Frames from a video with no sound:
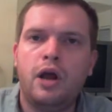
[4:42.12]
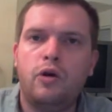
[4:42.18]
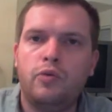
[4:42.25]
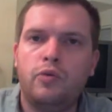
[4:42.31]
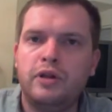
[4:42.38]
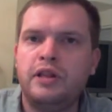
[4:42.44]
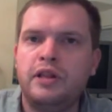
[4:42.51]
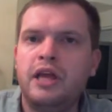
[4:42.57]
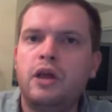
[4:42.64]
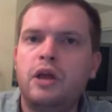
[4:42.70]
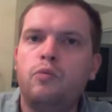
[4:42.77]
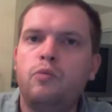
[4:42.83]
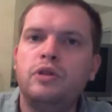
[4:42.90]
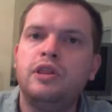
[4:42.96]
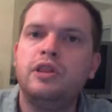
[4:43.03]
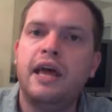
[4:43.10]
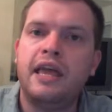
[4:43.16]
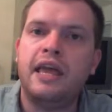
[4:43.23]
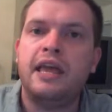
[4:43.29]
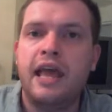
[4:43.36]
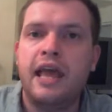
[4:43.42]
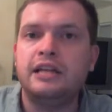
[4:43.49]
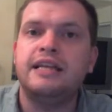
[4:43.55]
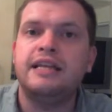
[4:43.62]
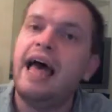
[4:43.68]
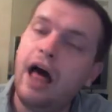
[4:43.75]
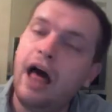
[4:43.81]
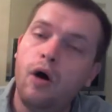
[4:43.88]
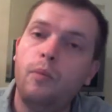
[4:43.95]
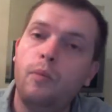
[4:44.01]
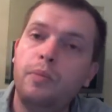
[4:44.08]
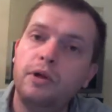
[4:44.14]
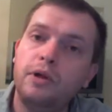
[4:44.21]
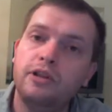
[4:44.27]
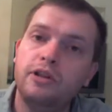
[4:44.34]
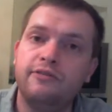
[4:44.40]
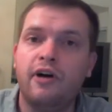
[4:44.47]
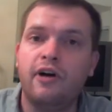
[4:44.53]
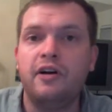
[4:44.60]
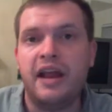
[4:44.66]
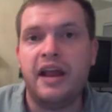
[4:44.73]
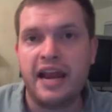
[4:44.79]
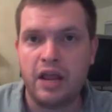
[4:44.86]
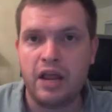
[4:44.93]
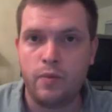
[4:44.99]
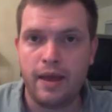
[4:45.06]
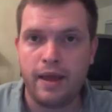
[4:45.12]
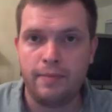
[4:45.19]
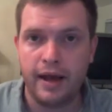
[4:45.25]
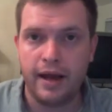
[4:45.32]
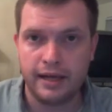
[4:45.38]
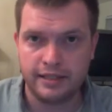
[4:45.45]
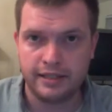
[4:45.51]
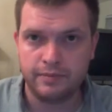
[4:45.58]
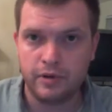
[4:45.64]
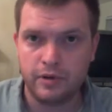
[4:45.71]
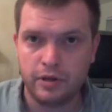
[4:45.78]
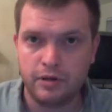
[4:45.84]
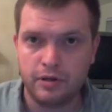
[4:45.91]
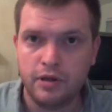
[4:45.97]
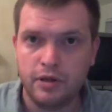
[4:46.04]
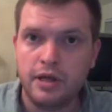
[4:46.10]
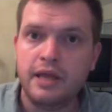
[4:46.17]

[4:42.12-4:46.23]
really would like again to help LeVar in any way possible